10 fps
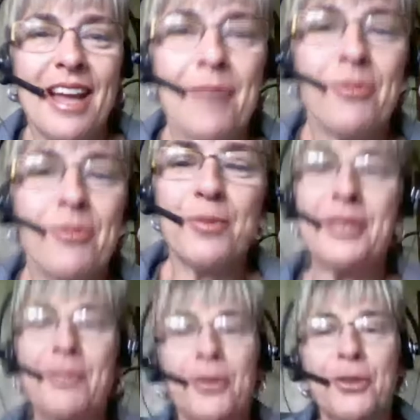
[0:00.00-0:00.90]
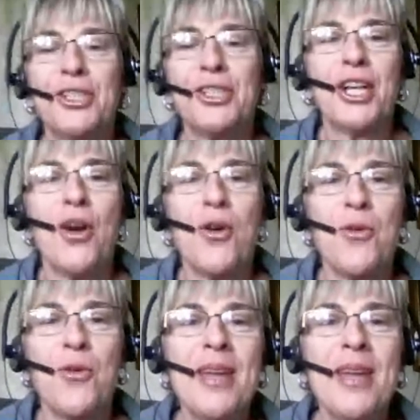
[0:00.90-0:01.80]
I'm from Simple Nourishing
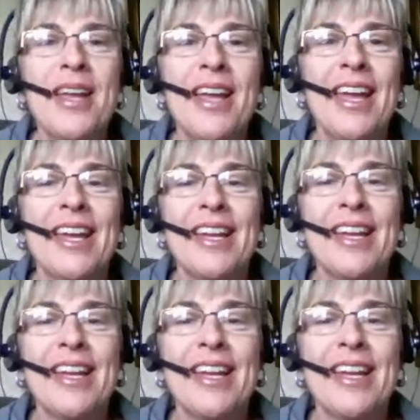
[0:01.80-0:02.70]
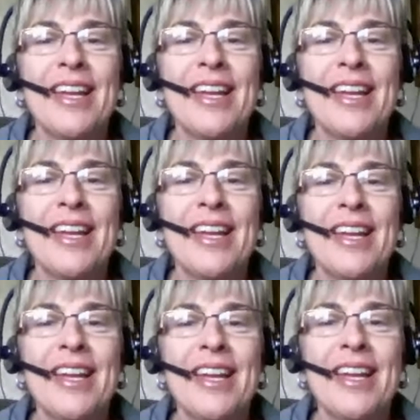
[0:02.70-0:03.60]
Home, and
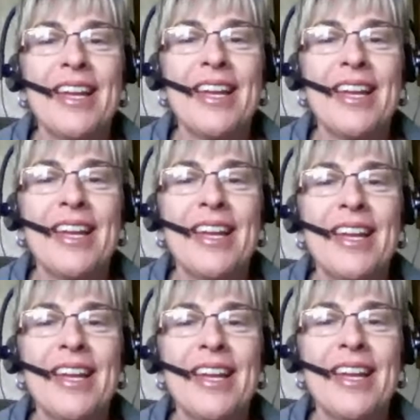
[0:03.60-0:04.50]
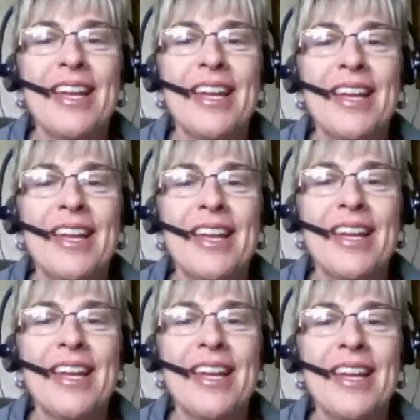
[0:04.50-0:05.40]
I just live in the Pacific
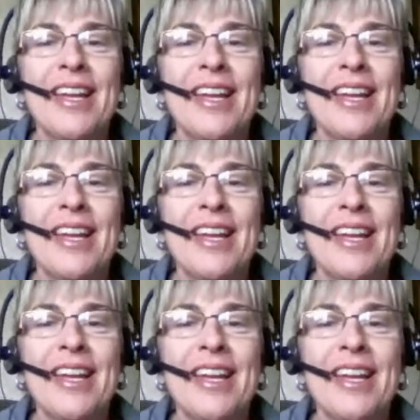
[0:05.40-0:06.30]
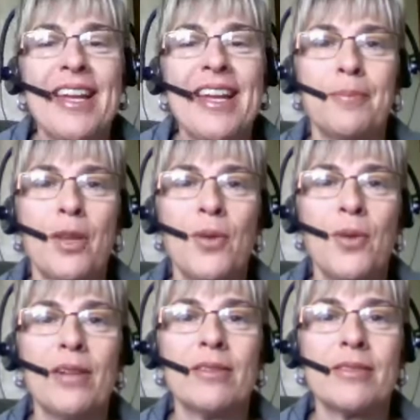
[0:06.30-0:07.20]
Northwest with,
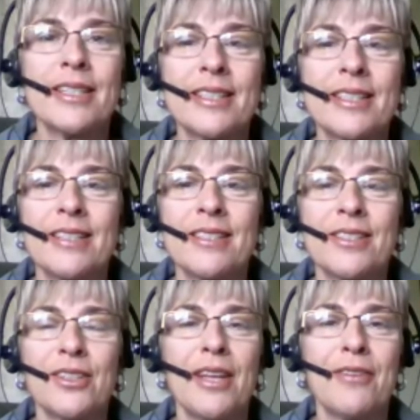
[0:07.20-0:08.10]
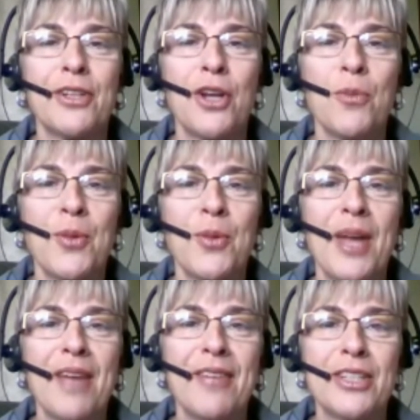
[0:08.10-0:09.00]
well, 6 kids still left at home, but we
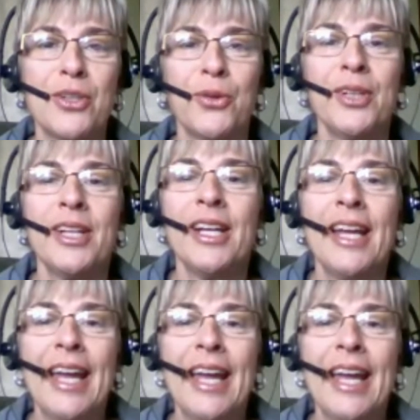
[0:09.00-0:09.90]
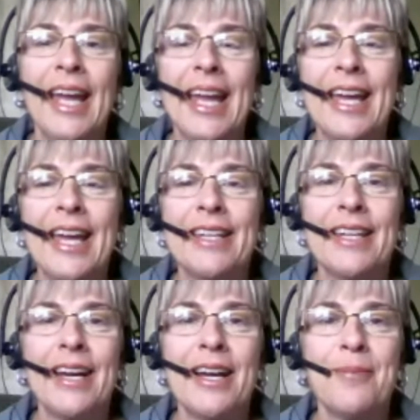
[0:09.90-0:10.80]
have 8 total,
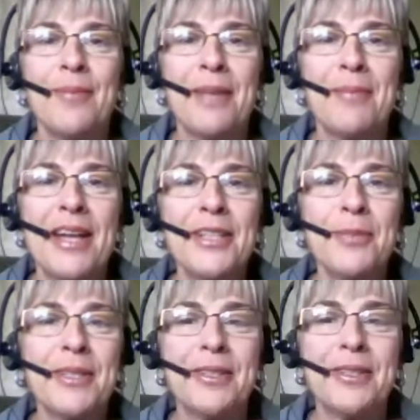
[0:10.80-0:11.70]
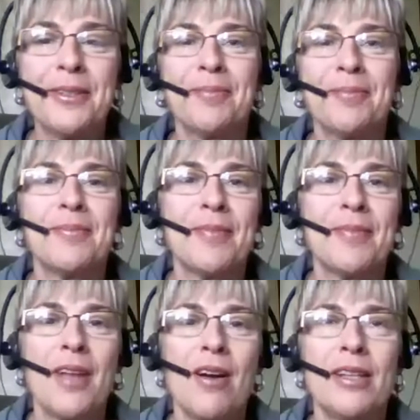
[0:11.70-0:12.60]
and my husband
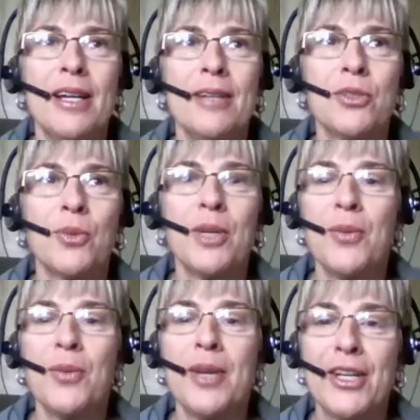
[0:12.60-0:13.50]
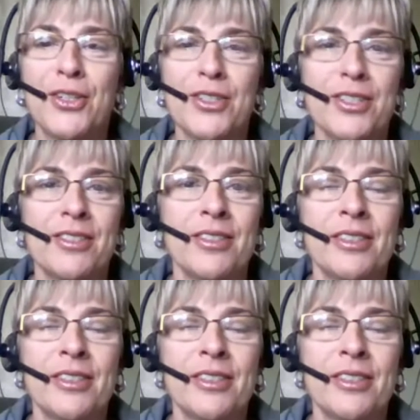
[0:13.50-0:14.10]
on 21 acres.